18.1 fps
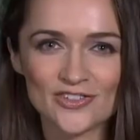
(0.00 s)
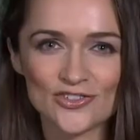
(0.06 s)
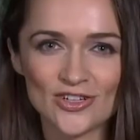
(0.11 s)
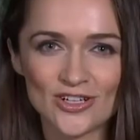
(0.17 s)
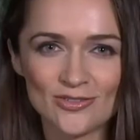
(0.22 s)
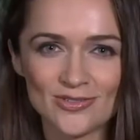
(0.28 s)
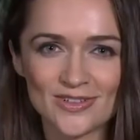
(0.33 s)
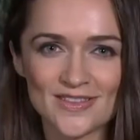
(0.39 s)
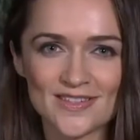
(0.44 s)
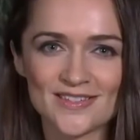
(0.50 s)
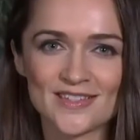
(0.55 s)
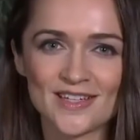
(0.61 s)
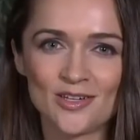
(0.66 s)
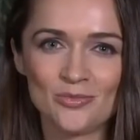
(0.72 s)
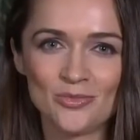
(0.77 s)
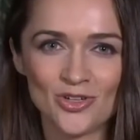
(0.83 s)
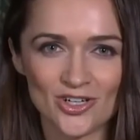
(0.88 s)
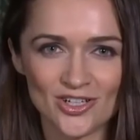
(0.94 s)
treated with the
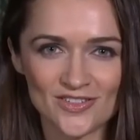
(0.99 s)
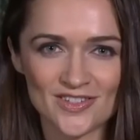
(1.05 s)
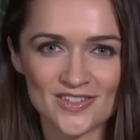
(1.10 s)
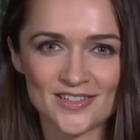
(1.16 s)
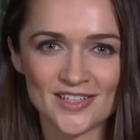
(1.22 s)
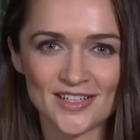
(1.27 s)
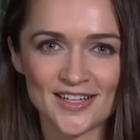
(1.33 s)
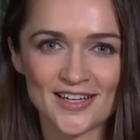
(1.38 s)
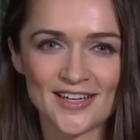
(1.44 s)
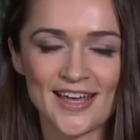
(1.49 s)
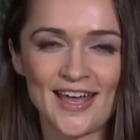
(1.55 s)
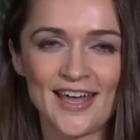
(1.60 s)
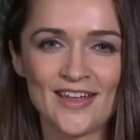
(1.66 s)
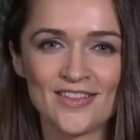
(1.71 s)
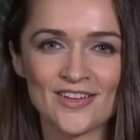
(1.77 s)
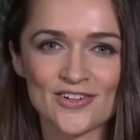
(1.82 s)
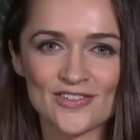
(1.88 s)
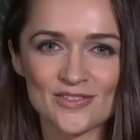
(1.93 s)
same yardstick, and
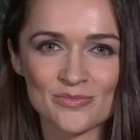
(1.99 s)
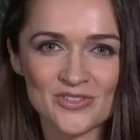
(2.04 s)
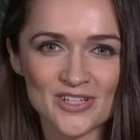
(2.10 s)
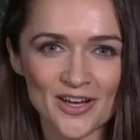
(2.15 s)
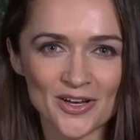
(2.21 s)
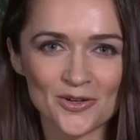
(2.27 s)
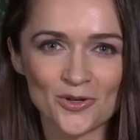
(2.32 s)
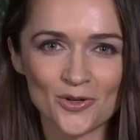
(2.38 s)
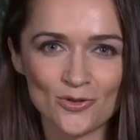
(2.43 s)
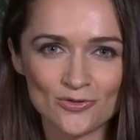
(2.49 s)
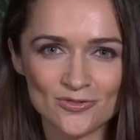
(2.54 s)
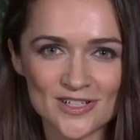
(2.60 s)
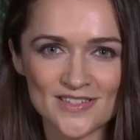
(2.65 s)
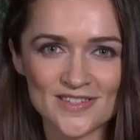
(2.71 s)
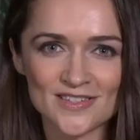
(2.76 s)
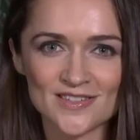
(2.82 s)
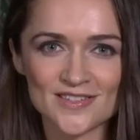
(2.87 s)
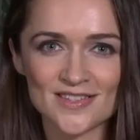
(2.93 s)
there are some technical
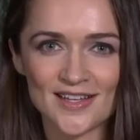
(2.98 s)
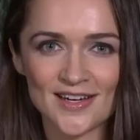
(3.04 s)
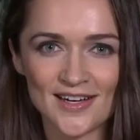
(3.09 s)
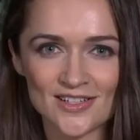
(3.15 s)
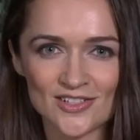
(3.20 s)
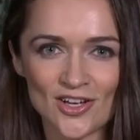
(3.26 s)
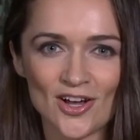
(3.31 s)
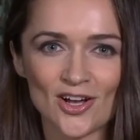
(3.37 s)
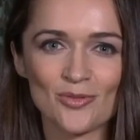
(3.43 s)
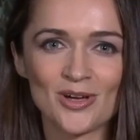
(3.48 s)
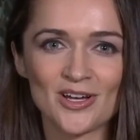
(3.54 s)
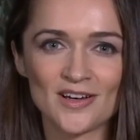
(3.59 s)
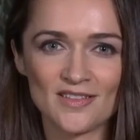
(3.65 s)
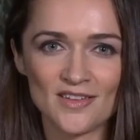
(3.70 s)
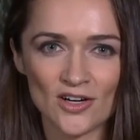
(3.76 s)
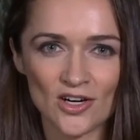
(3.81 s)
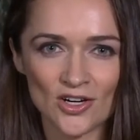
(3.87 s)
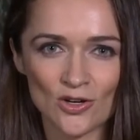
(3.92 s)
reasons that I talk about in
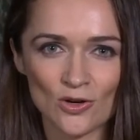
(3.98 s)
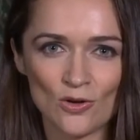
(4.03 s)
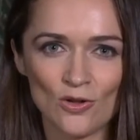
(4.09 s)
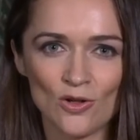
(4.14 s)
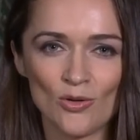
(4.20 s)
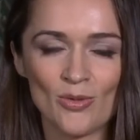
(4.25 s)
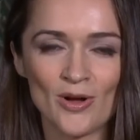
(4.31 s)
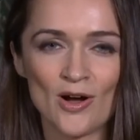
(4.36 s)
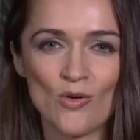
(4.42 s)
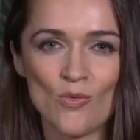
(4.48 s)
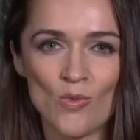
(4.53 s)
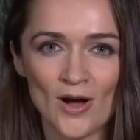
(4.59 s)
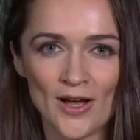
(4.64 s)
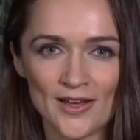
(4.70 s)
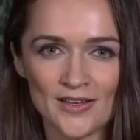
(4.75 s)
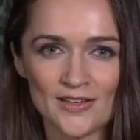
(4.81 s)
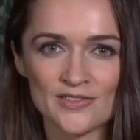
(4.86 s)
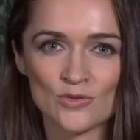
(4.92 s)
the article about why
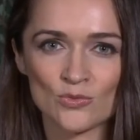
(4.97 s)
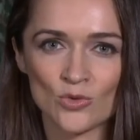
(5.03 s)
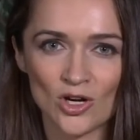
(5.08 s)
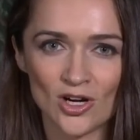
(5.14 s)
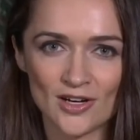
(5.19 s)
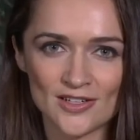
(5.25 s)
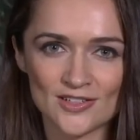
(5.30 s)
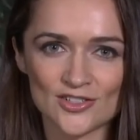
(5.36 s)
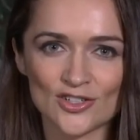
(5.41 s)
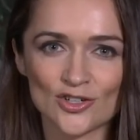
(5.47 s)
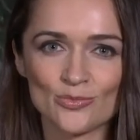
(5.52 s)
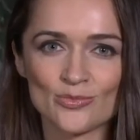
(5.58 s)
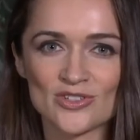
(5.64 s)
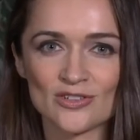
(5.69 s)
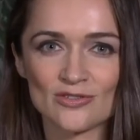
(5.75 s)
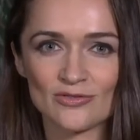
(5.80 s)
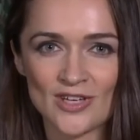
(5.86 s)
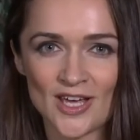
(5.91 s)
he's wrong in terms
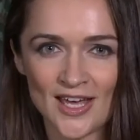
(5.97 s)
of,